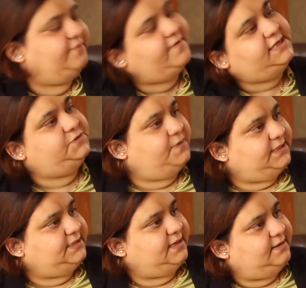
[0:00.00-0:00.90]
And vice
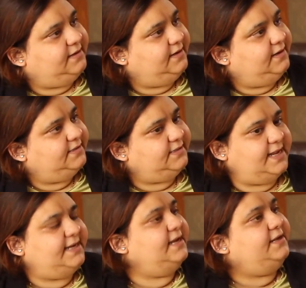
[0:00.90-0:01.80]
versa. So
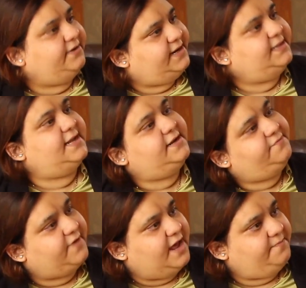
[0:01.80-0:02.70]
that can create that
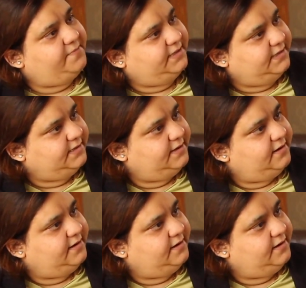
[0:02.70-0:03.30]
environment